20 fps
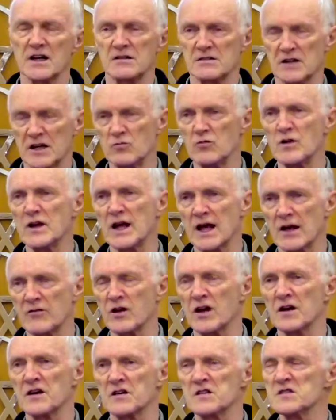And we
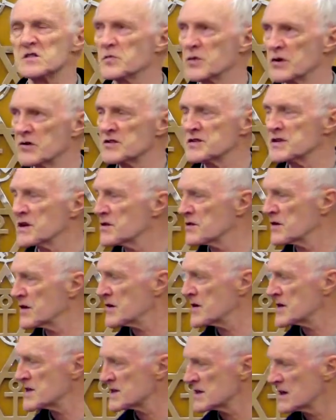have our conspiracy
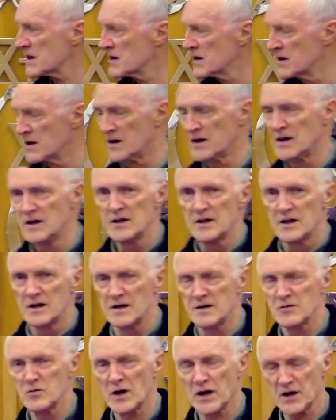theories,
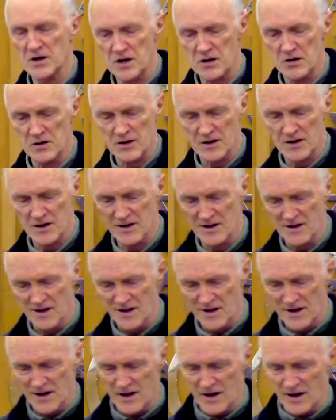and mind you,
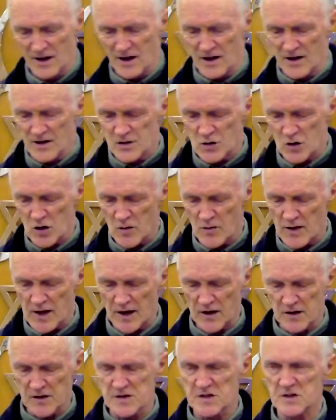talking
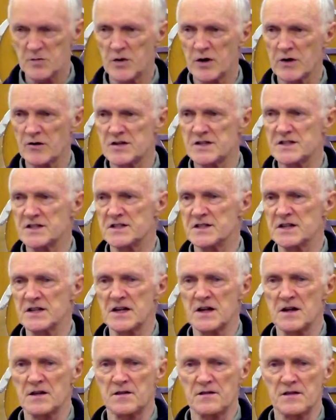about
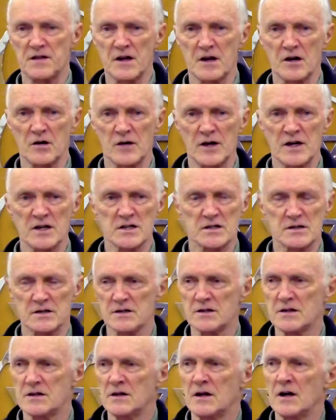conspiracy
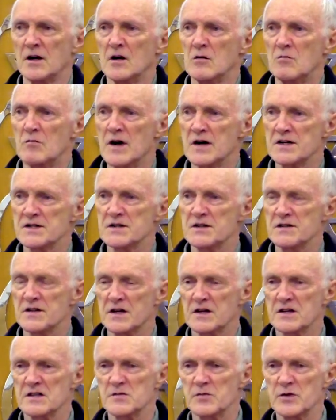theories, most of
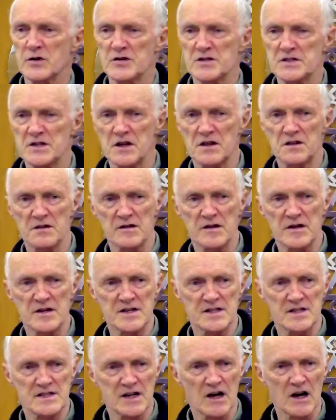the conspiracy
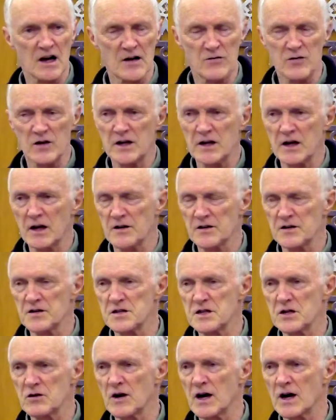theories I've
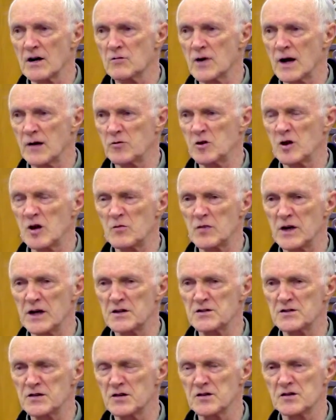encountered too are rapidly
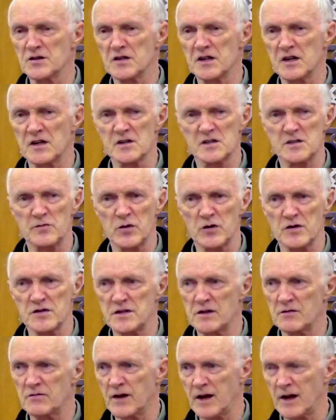being turned into
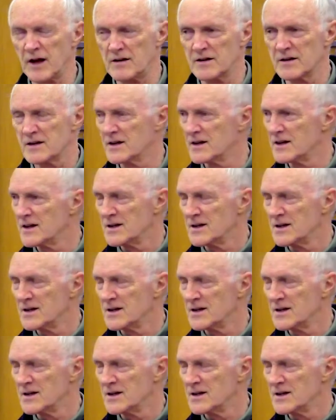conspiracy fact.